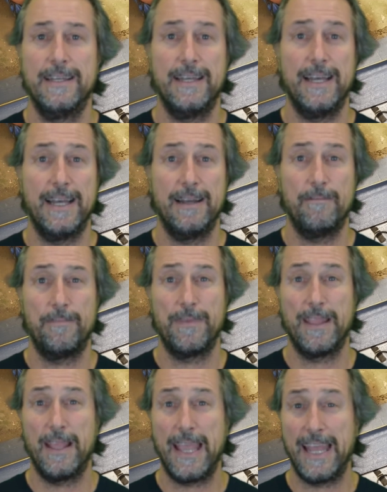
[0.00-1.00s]

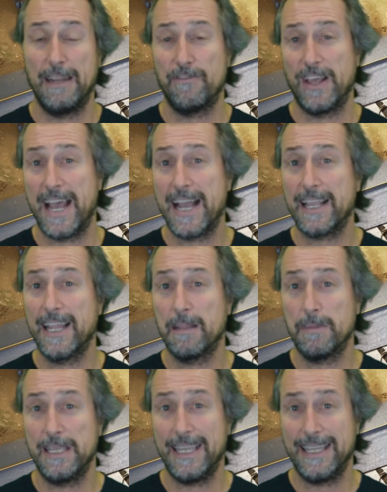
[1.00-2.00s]
And if they are going
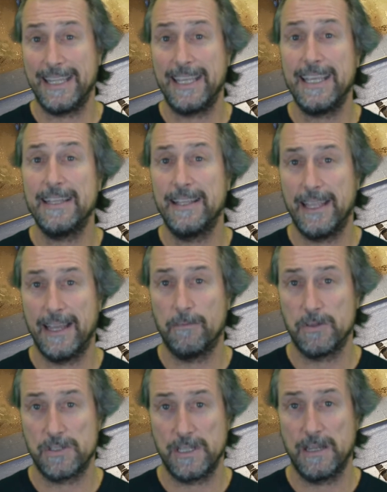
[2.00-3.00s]
to be adhered down,
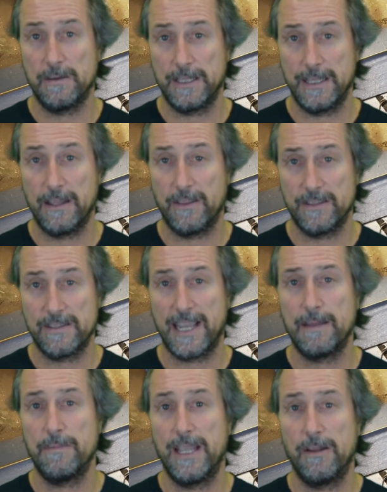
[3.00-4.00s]
which normally they'll either
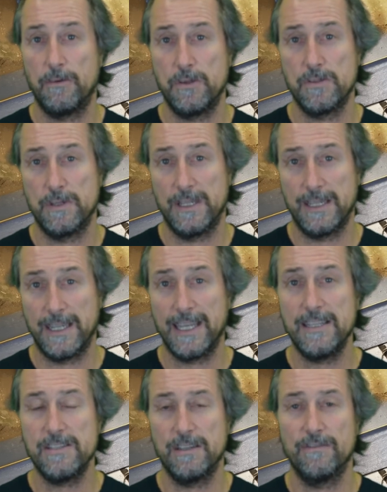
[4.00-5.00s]
tape down or use an
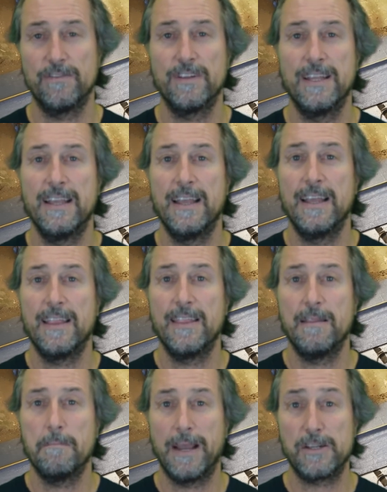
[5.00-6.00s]
adhesive,
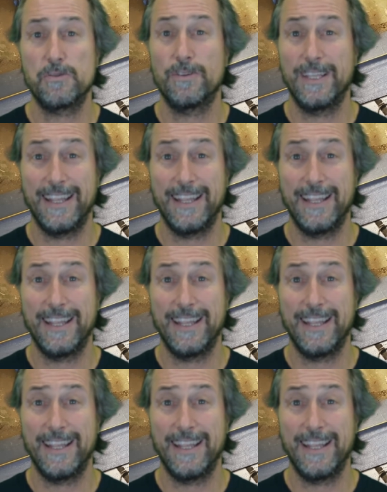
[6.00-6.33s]
make sure the